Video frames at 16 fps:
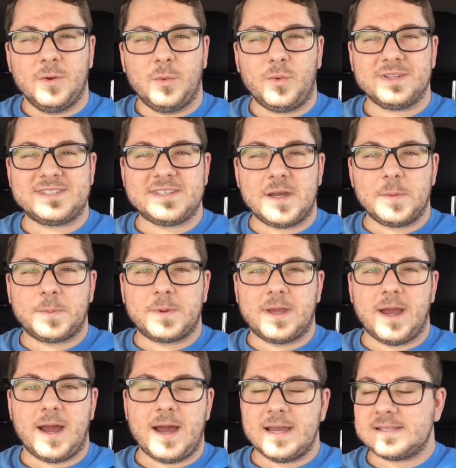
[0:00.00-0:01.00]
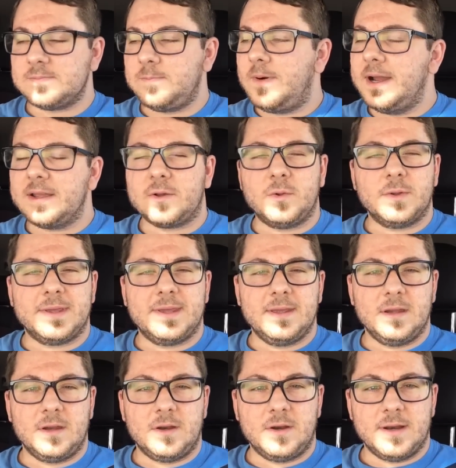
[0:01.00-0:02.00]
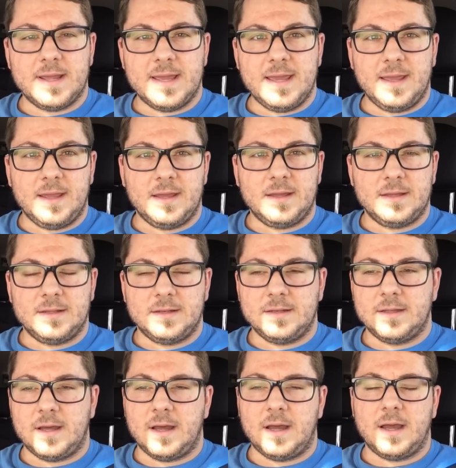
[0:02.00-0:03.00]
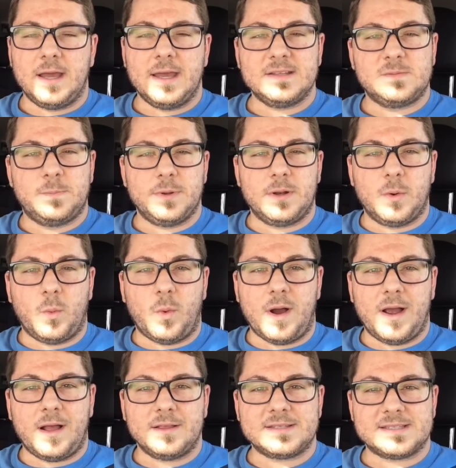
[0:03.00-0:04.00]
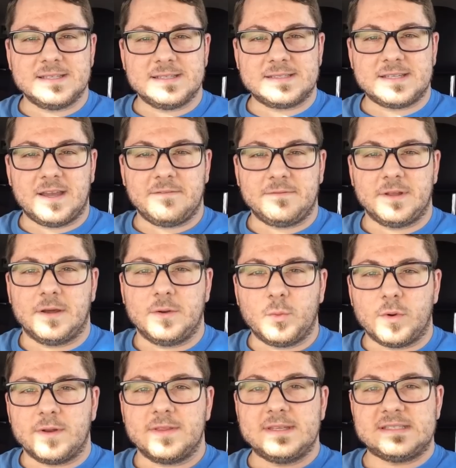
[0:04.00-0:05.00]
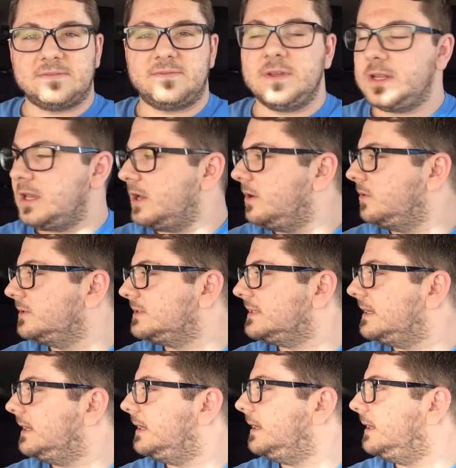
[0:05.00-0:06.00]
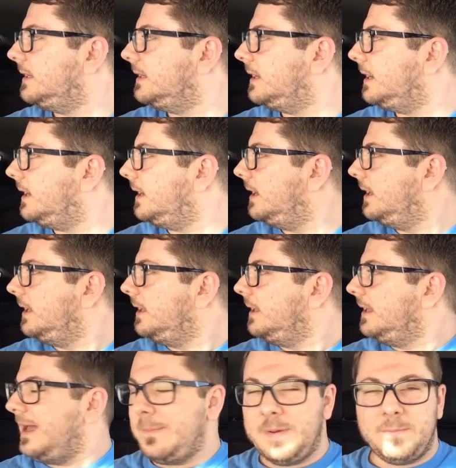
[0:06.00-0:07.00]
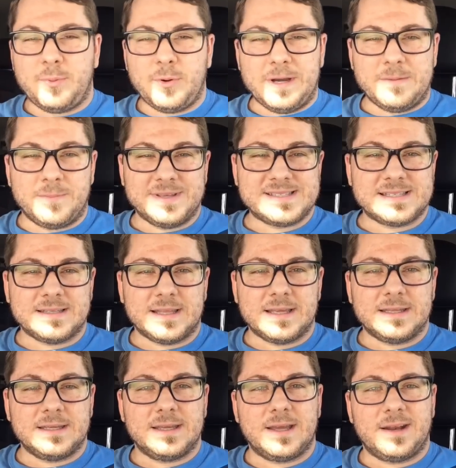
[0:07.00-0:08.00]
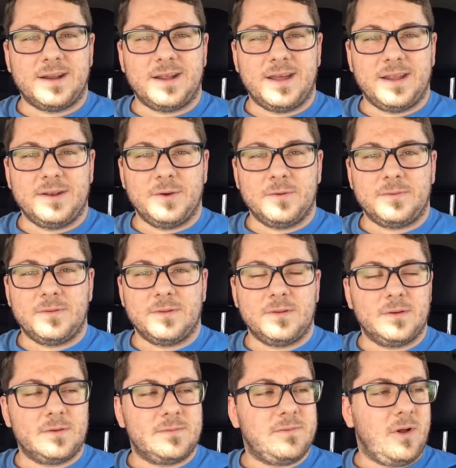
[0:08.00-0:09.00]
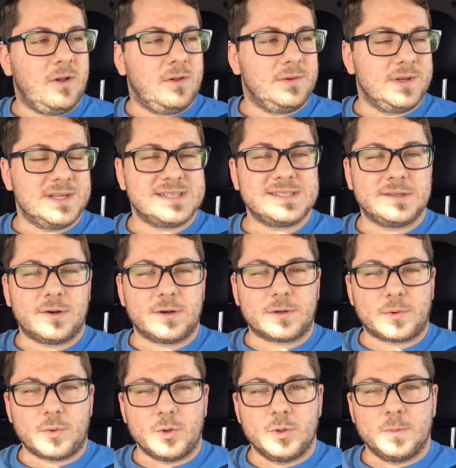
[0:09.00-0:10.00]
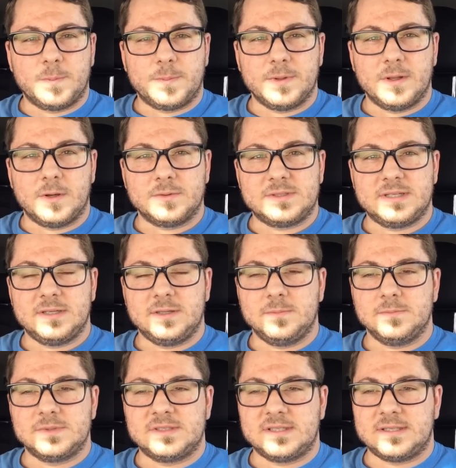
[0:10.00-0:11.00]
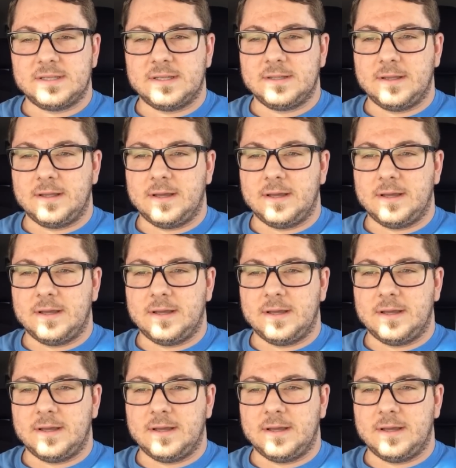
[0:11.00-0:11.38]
What's up, guys? Michael here, and it's been a while since I've done one of these videos, and been pretty busy lately. I know if you're following us in our group, you know Tim's